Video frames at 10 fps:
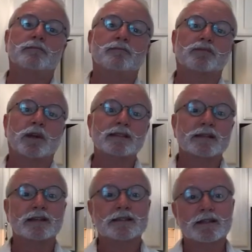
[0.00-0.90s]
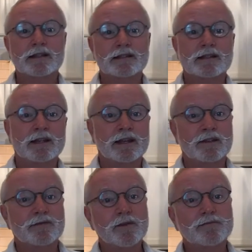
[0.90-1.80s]
processed it in
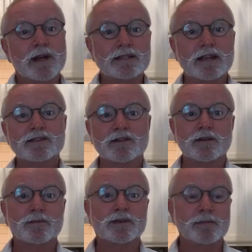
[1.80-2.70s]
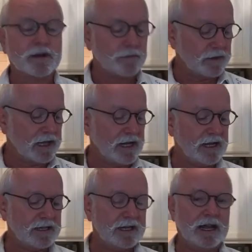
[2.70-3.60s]
the food processor with the metal
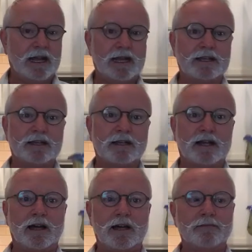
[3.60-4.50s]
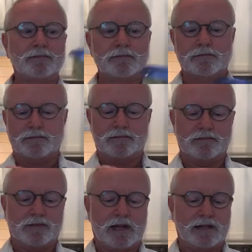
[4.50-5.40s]
blade, and
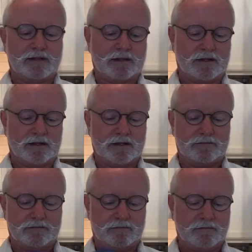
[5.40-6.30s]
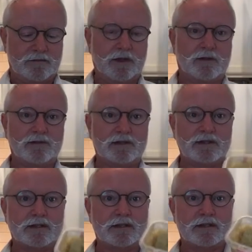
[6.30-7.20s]
got
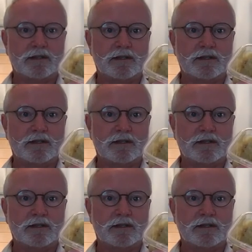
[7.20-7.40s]
just